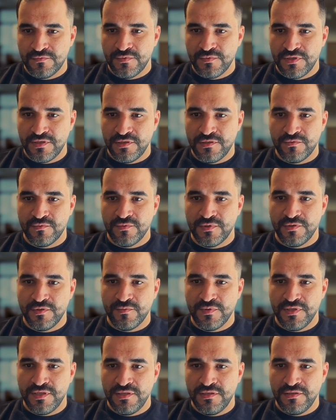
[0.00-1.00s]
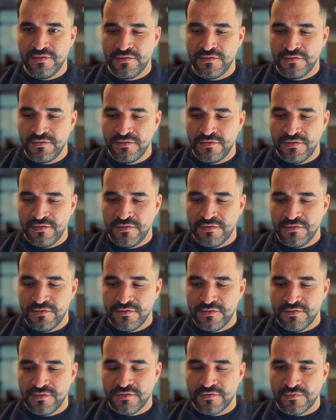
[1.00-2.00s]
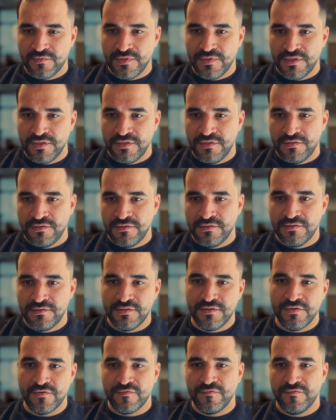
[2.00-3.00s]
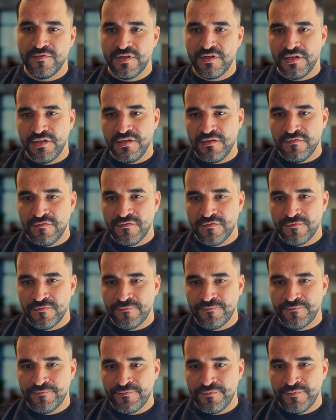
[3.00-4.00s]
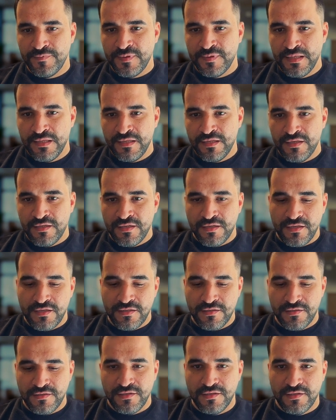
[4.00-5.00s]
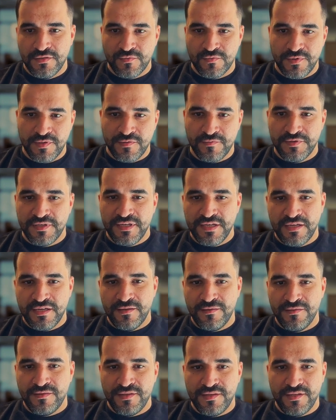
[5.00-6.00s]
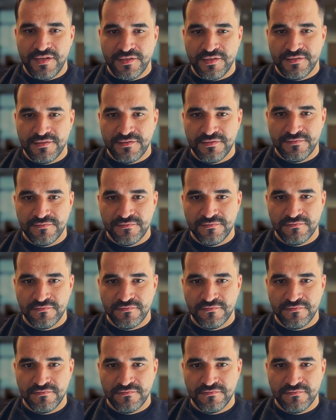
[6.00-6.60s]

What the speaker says: 2021 01 05, and here we will add the date.